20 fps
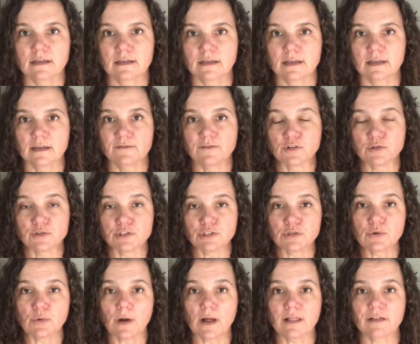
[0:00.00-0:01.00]
If you do
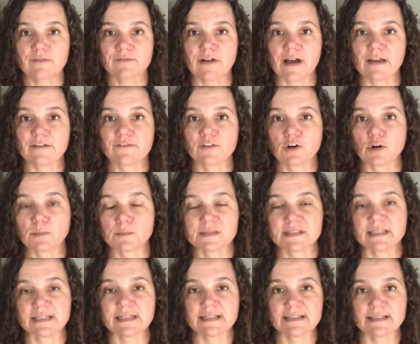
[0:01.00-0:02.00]
qualify for
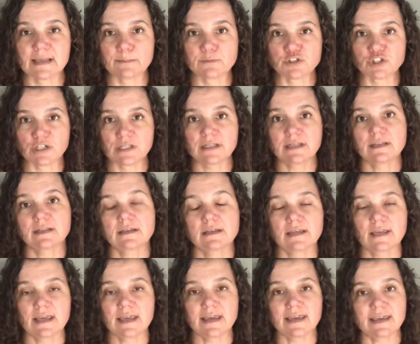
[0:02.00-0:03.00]
homestead exemption,
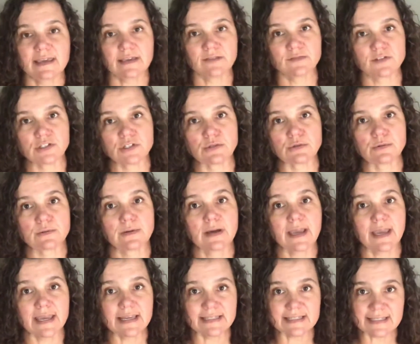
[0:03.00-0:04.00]
it gives you
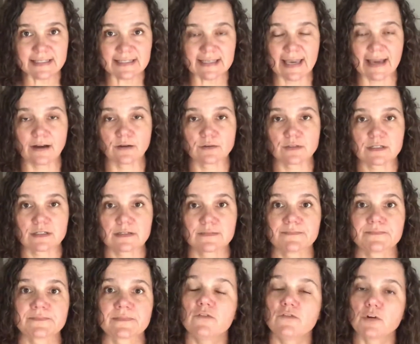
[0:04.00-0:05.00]
a discount.
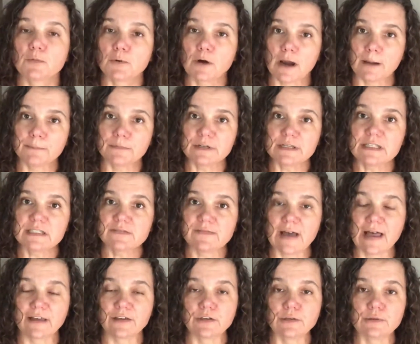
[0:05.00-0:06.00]
For properties
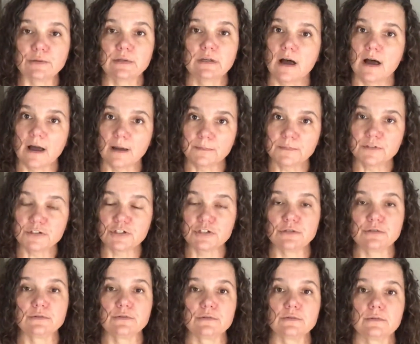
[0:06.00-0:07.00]
valued up
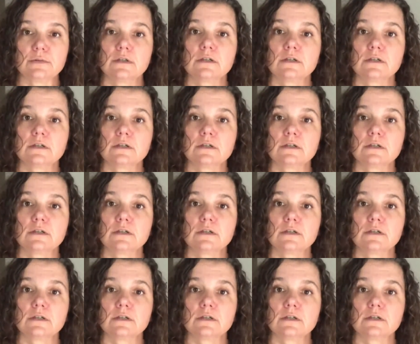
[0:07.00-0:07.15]
to